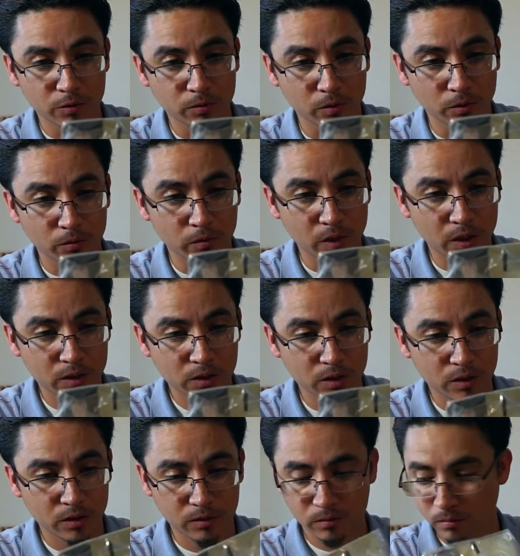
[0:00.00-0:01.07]
for a
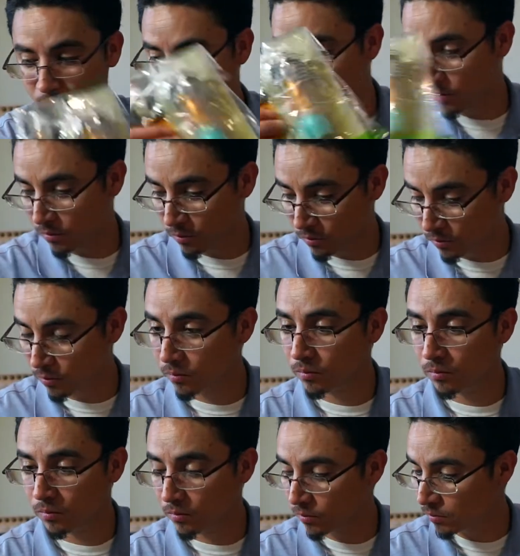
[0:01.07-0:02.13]
flashlight.
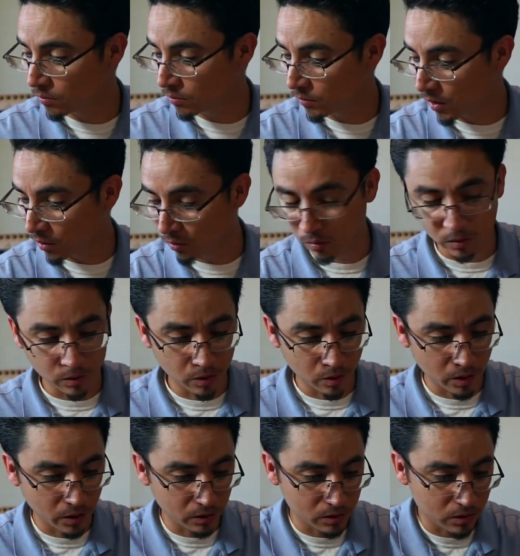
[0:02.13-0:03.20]
I wouldn't know
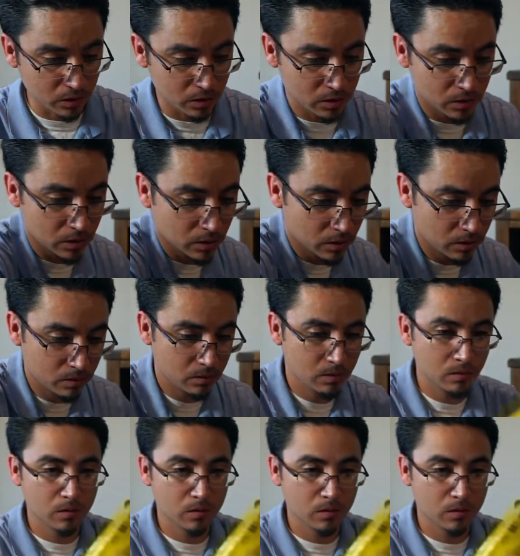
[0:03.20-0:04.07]
how to test that.